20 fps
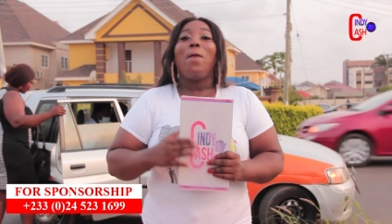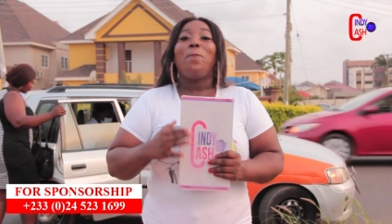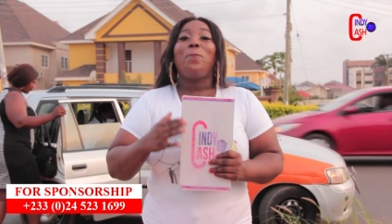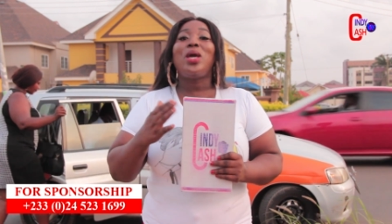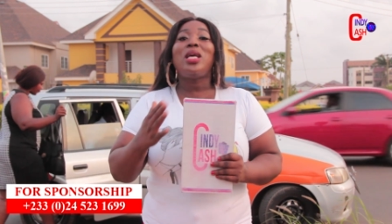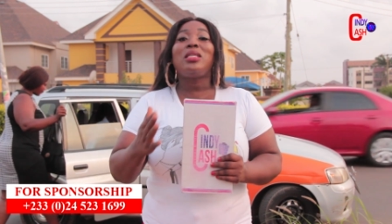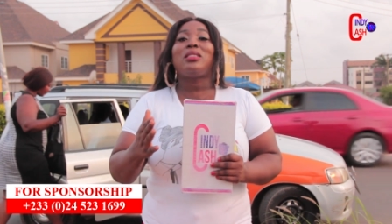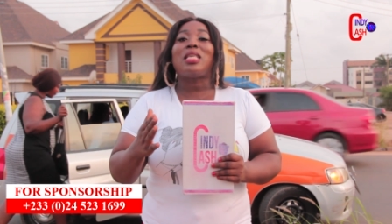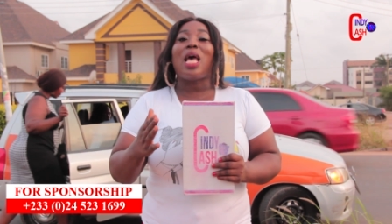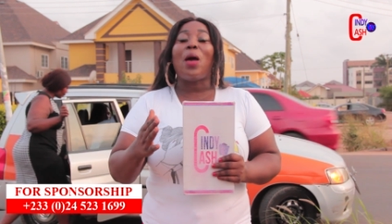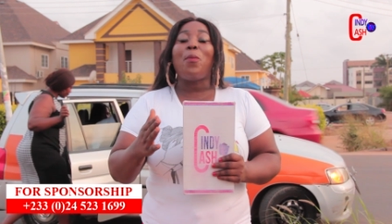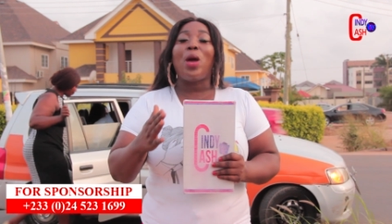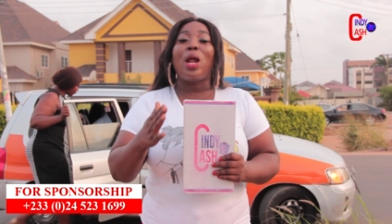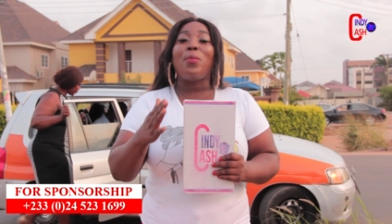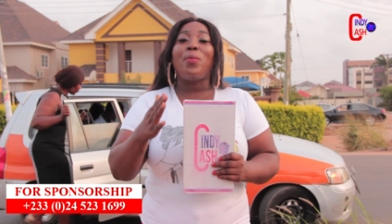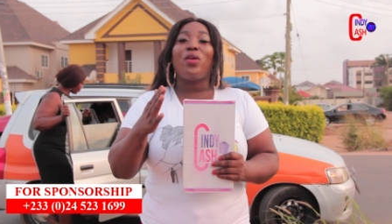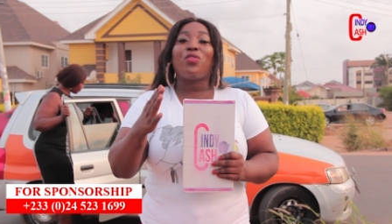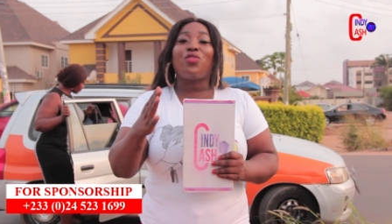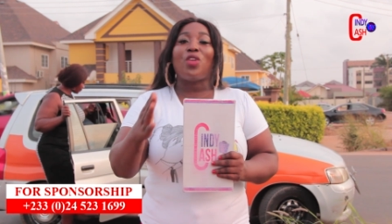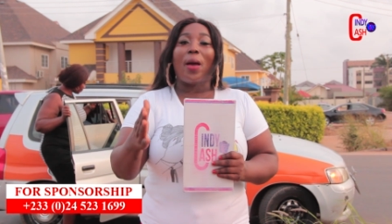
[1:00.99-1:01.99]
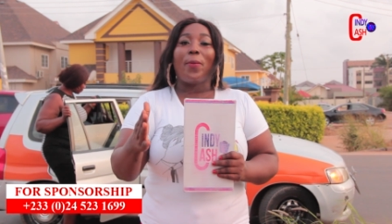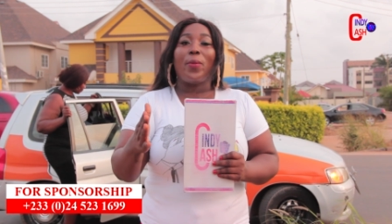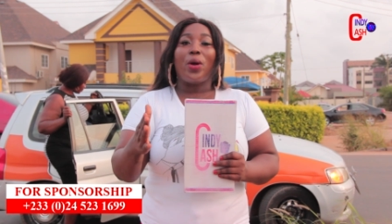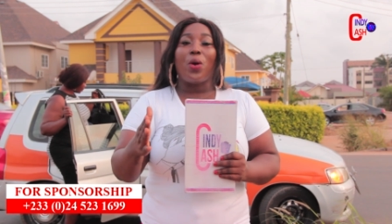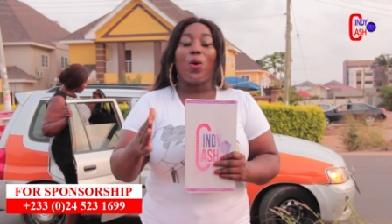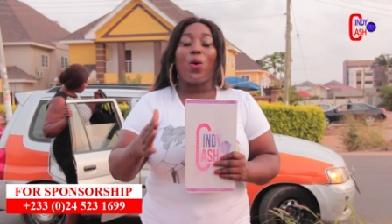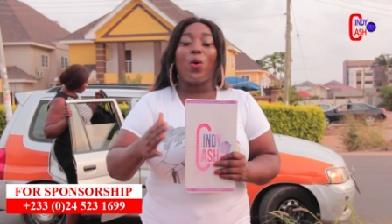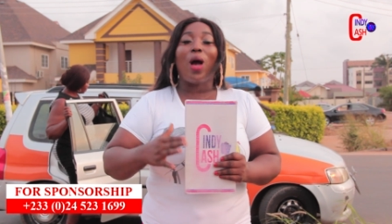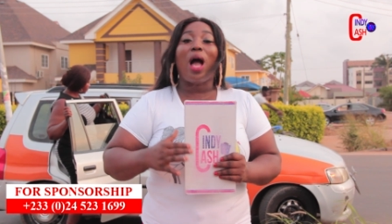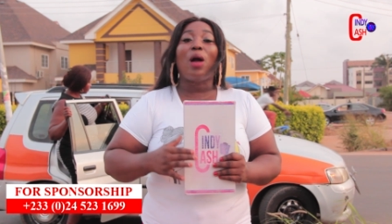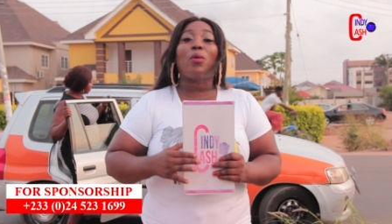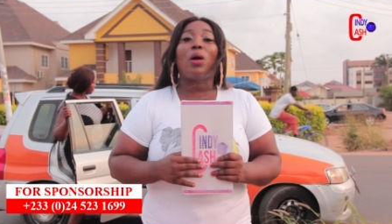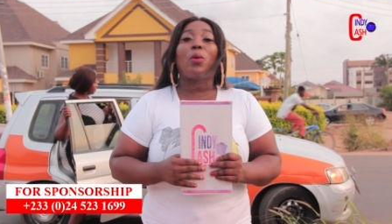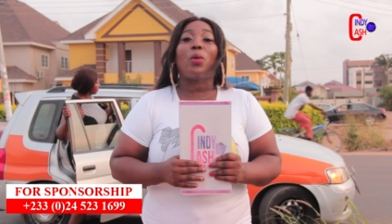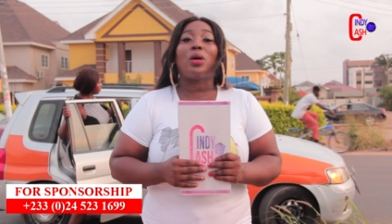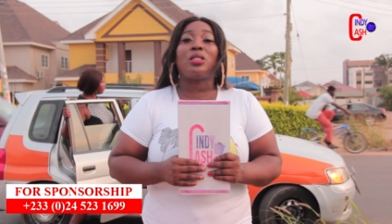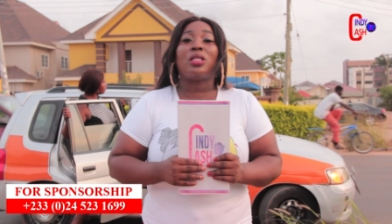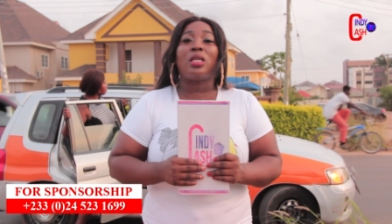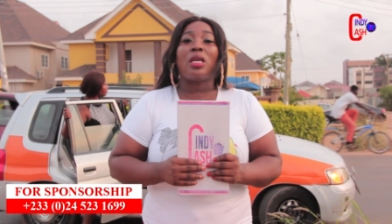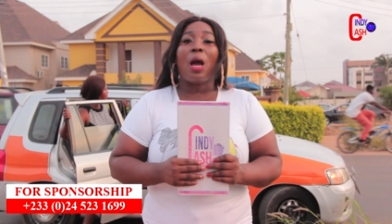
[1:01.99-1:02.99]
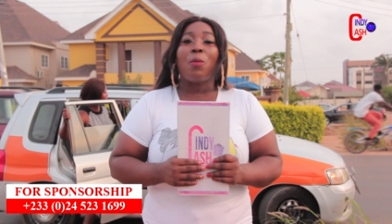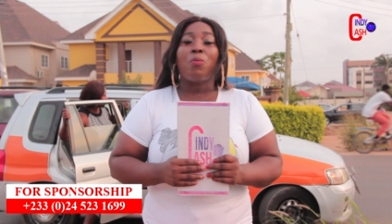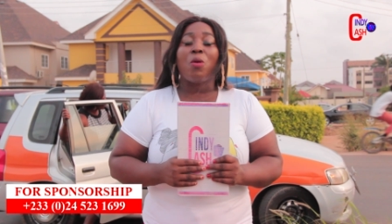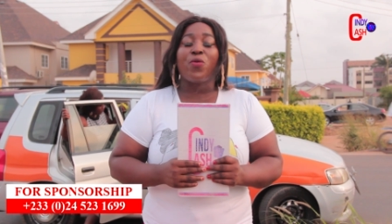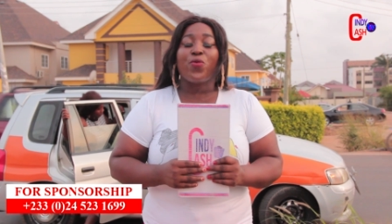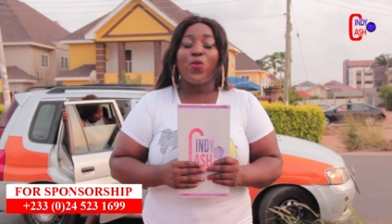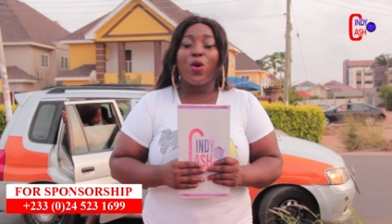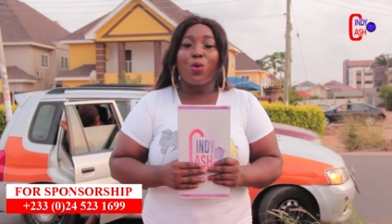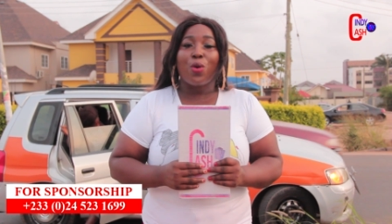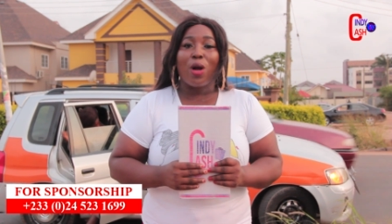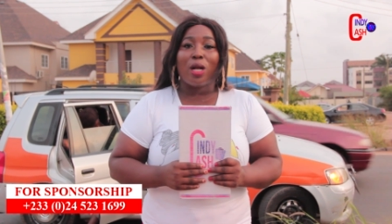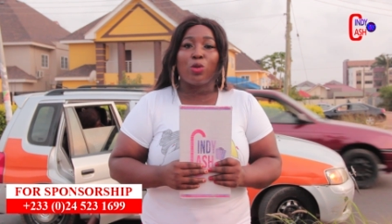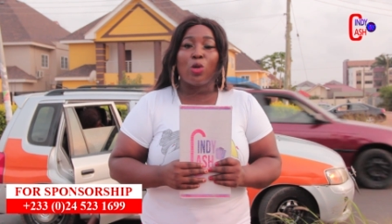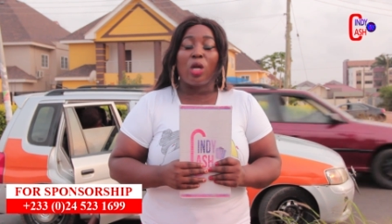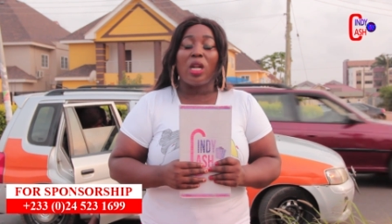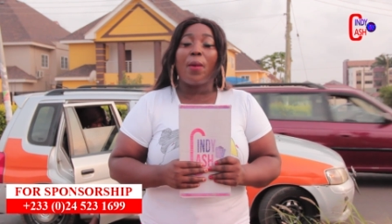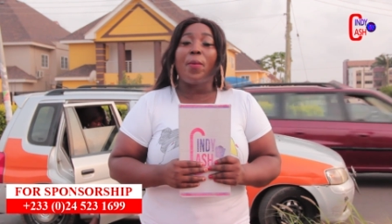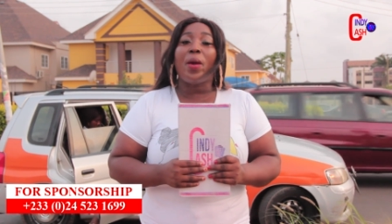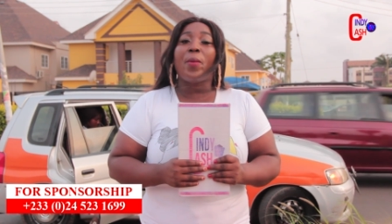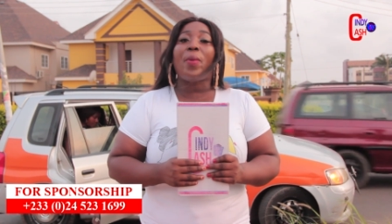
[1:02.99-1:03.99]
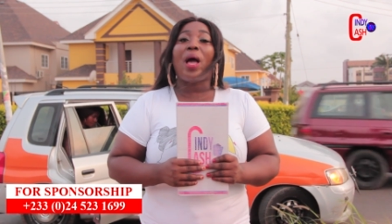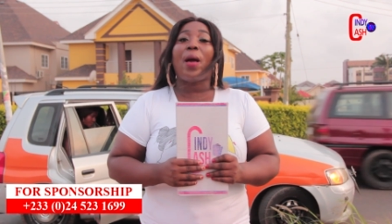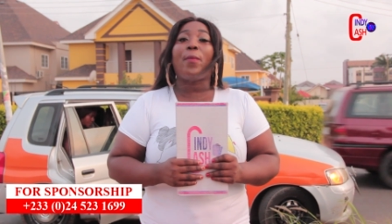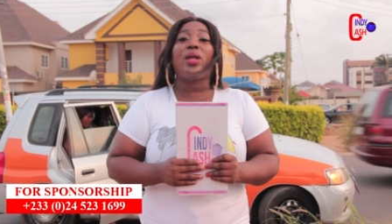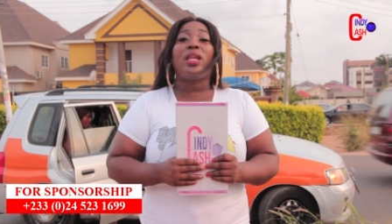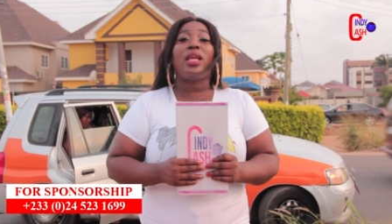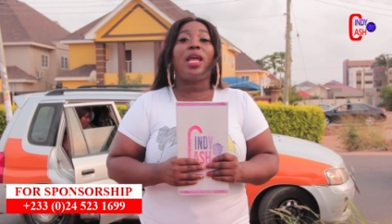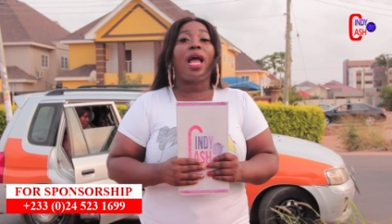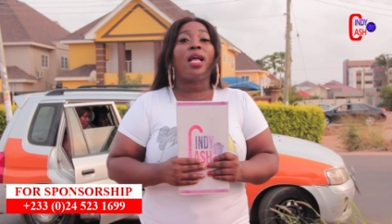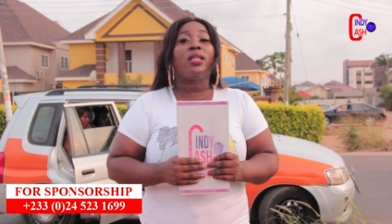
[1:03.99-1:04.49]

Me say men me twa me ho akwakwaji abafon kwato na me ba me de